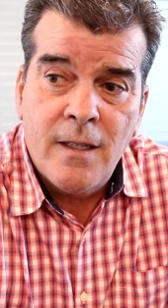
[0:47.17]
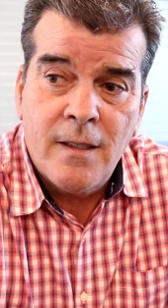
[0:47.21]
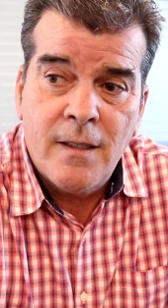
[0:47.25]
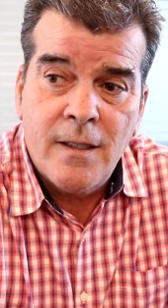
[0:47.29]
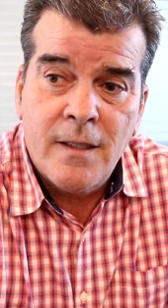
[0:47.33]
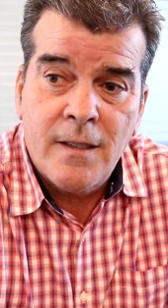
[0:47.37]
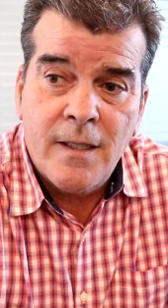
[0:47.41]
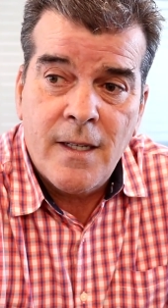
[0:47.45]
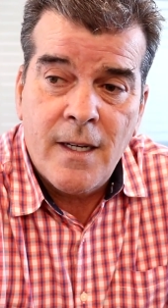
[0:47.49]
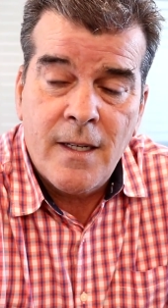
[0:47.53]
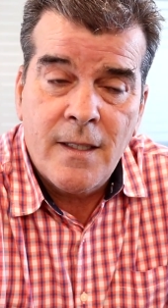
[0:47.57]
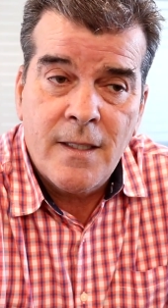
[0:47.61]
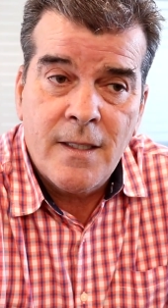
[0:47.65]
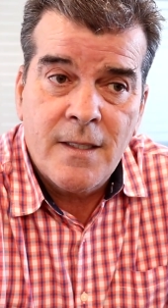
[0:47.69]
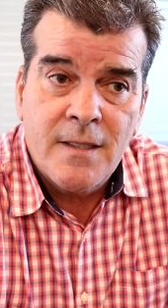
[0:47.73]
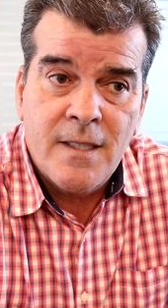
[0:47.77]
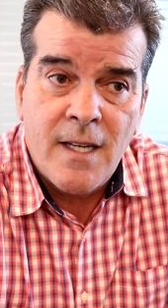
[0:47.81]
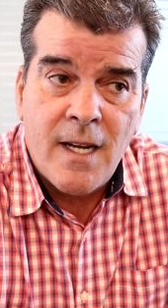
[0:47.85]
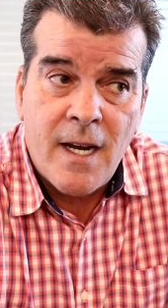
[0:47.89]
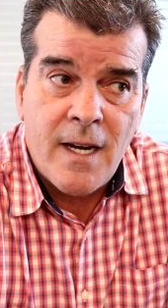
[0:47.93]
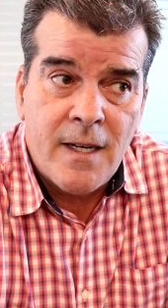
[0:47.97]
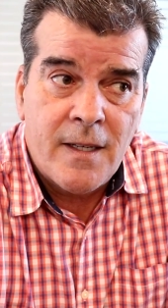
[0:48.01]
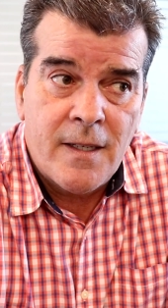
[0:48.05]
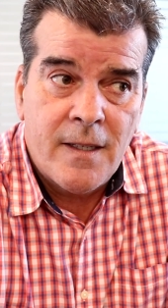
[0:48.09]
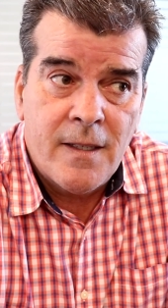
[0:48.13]
that I
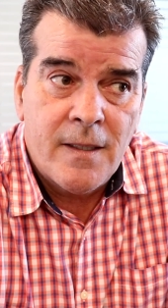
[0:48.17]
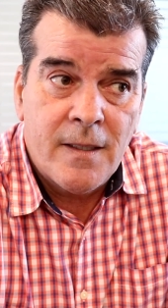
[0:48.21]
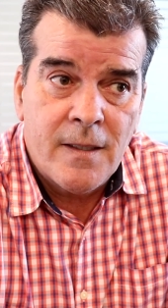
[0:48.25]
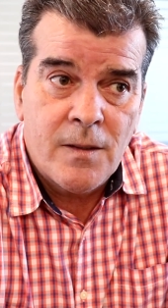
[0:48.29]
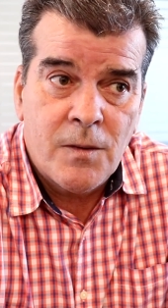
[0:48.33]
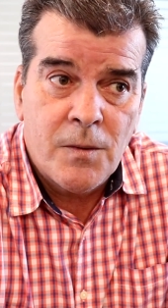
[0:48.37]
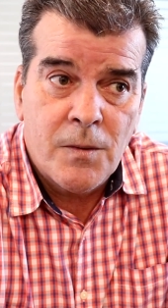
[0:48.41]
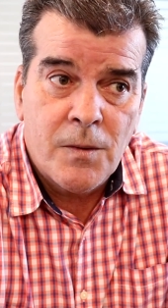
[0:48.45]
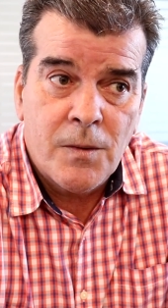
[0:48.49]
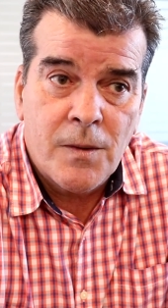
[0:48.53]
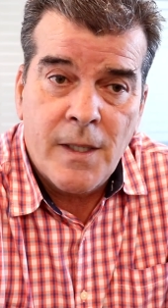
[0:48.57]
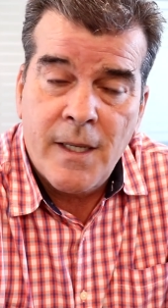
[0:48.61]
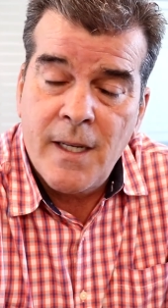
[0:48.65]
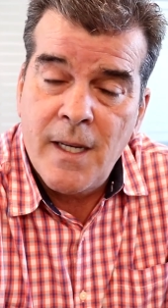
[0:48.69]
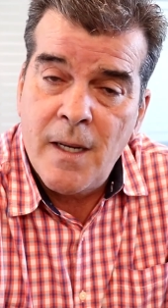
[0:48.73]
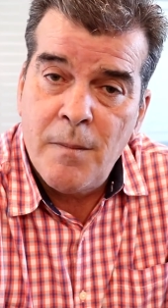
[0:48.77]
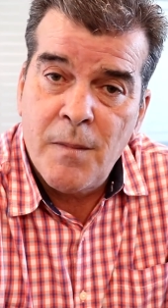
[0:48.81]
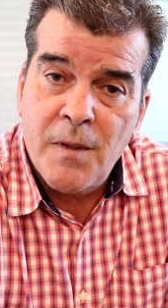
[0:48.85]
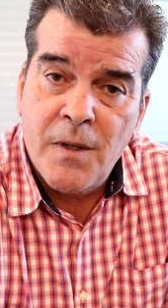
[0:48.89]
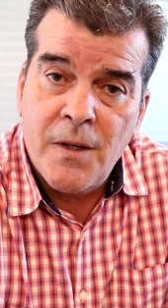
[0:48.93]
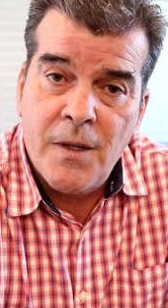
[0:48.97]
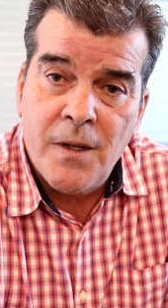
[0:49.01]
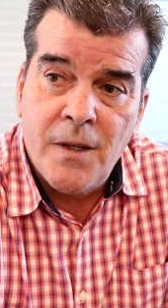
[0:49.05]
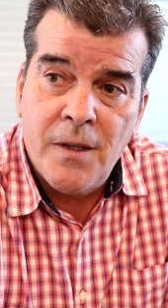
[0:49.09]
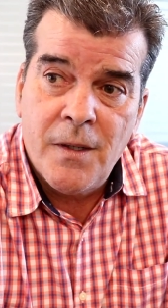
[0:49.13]
decided to
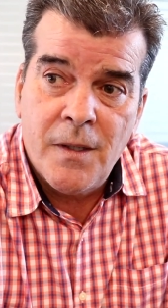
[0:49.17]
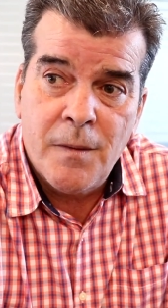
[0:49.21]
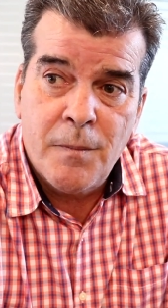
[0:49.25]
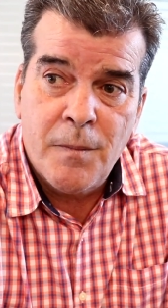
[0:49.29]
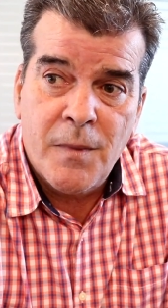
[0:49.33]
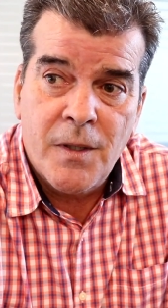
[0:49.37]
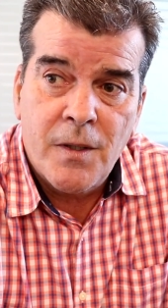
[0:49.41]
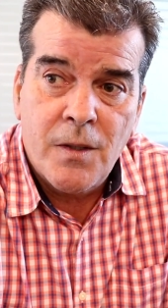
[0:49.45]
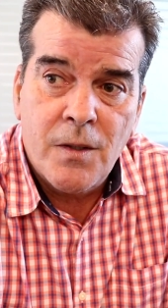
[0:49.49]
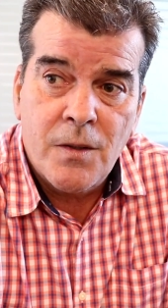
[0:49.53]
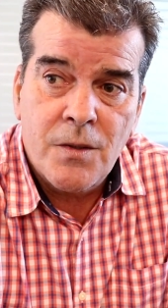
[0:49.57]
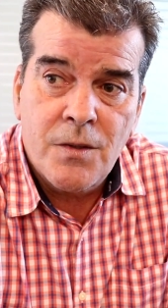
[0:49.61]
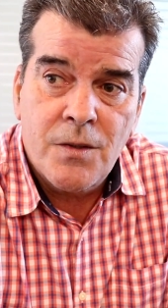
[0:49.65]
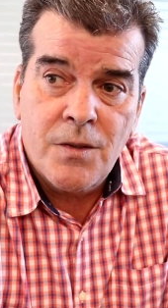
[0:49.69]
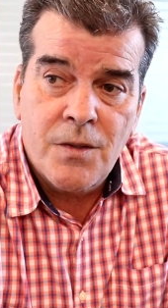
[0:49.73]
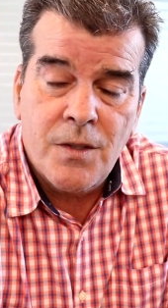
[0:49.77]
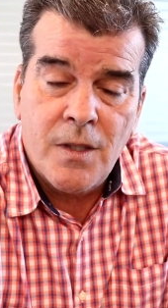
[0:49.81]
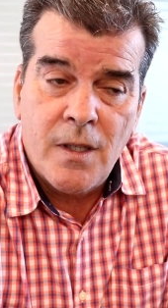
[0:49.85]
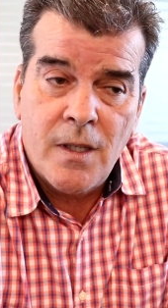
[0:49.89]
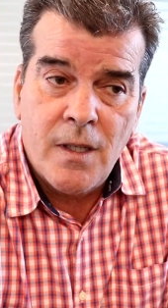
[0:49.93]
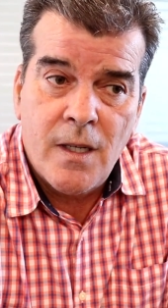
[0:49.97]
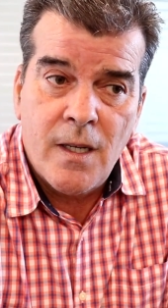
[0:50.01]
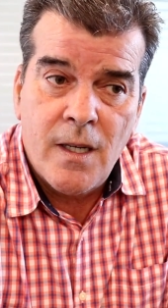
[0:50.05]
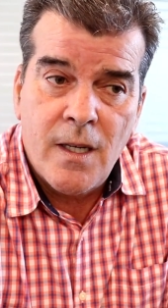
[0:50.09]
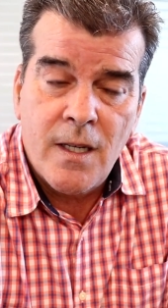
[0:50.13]
come here because
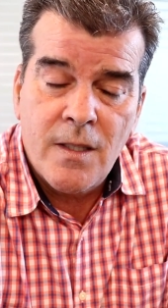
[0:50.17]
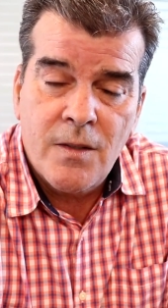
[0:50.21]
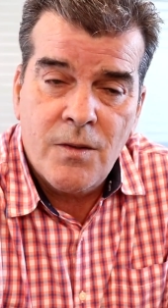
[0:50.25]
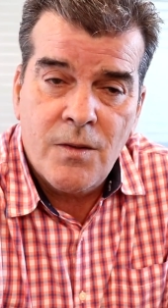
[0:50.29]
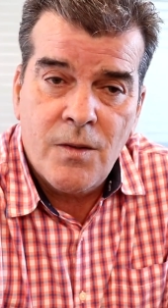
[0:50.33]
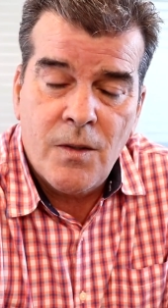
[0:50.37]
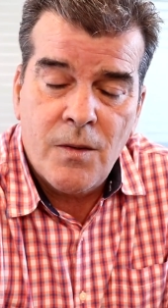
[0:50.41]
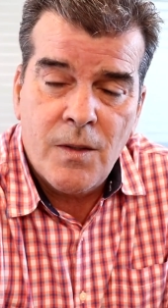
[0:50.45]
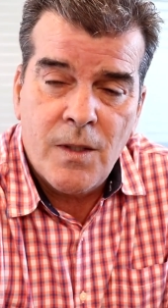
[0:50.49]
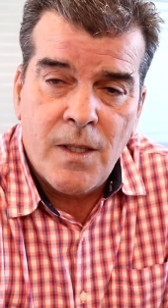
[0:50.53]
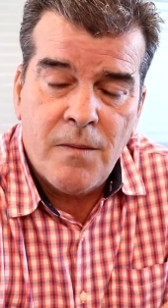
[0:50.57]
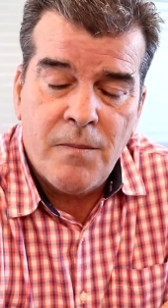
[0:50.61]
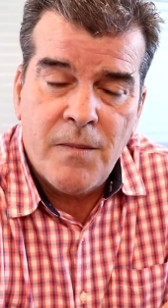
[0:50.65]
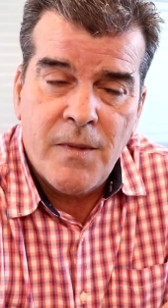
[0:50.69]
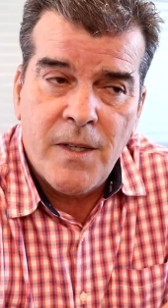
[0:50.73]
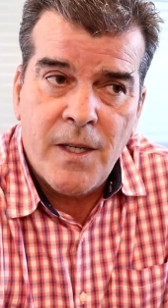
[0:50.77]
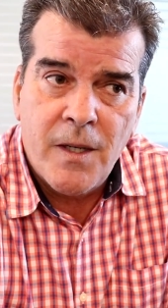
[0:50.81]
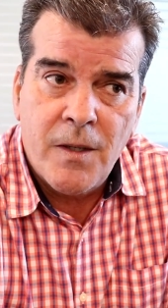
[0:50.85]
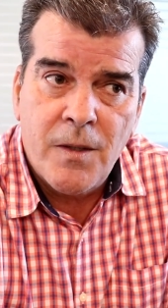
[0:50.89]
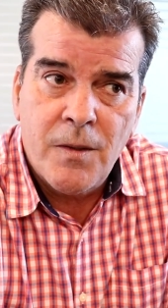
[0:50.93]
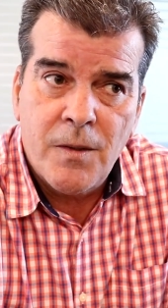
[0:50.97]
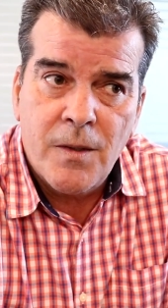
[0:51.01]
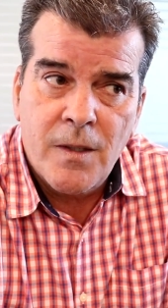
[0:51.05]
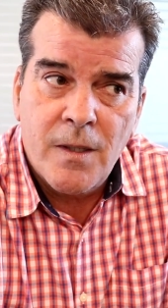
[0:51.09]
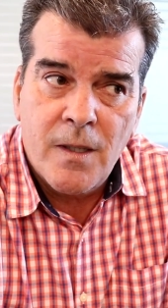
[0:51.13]
I saw the very
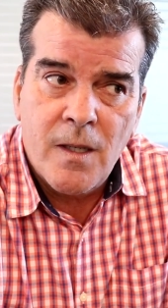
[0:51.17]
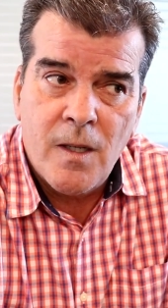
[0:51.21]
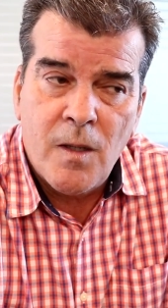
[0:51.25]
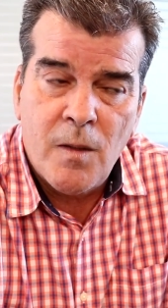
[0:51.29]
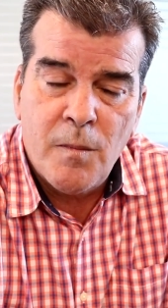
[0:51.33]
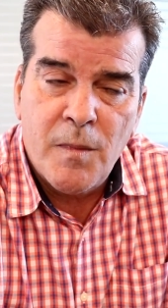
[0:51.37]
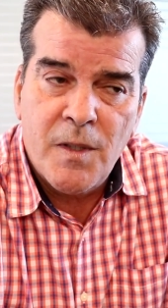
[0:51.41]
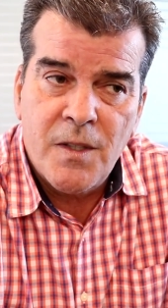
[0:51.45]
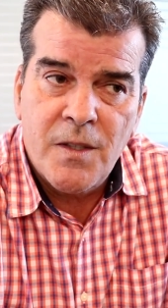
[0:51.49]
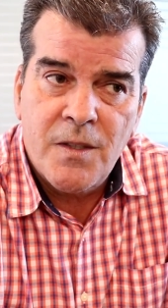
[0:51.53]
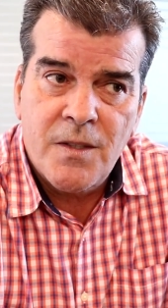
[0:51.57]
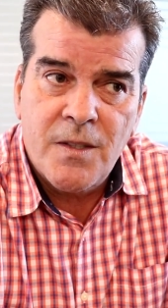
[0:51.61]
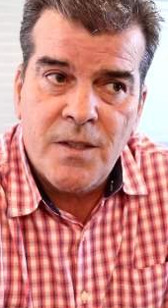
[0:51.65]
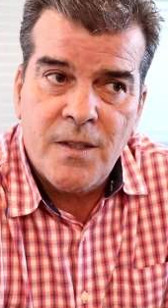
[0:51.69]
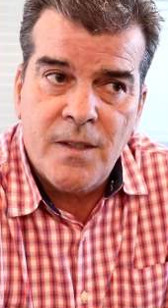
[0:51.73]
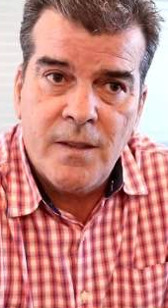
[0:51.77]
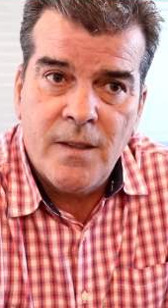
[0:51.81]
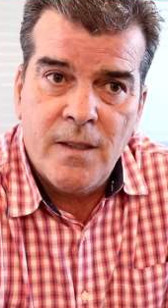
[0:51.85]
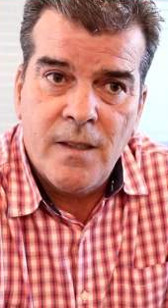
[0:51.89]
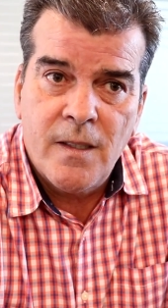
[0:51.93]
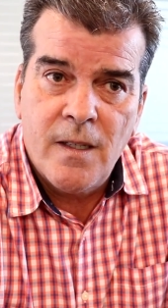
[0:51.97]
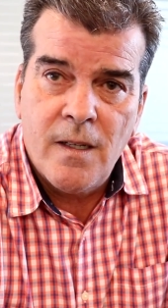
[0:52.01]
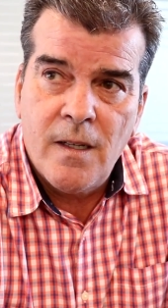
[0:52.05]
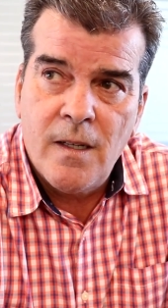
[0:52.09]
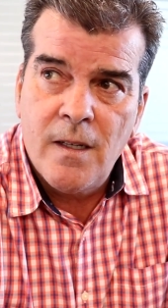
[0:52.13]
good comments
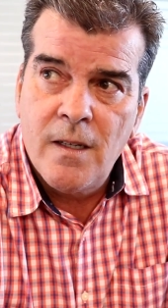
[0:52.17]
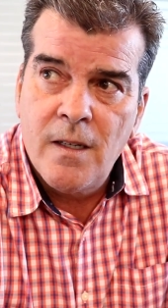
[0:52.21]
in